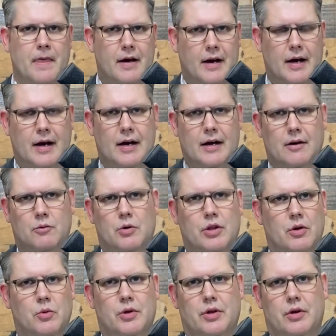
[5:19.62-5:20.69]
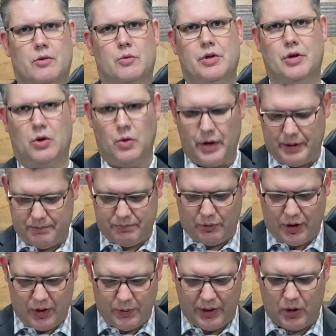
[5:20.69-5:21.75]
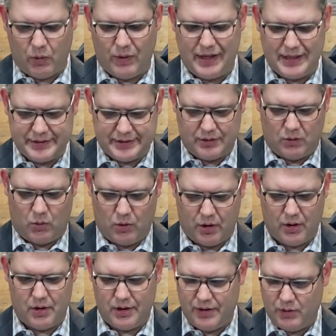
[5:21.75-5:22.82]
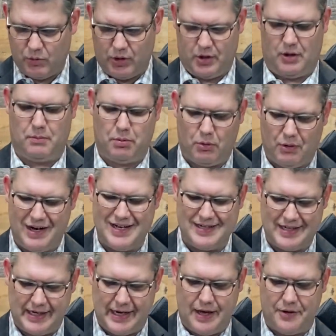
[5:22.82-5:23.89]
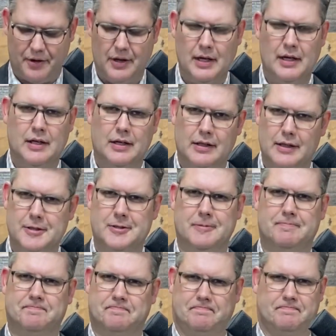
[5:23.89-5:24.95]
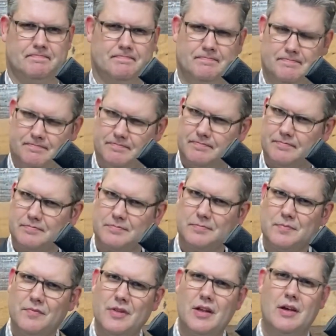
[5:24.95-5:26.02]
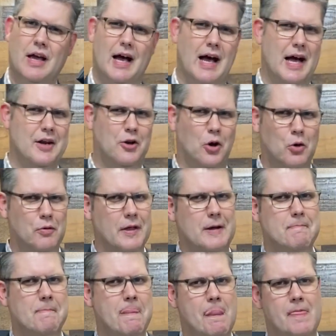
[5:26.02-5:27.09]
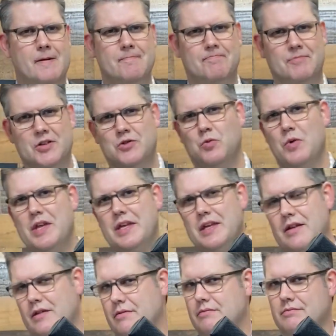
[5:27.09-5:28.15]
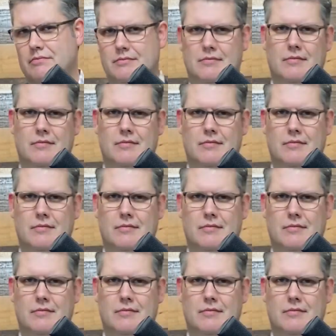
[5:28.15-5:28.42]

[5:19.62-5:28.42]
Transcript: uh, with, a, with, a, with a quick prayer request and a word, and then we're going to pray together. Listen, I know that this weekend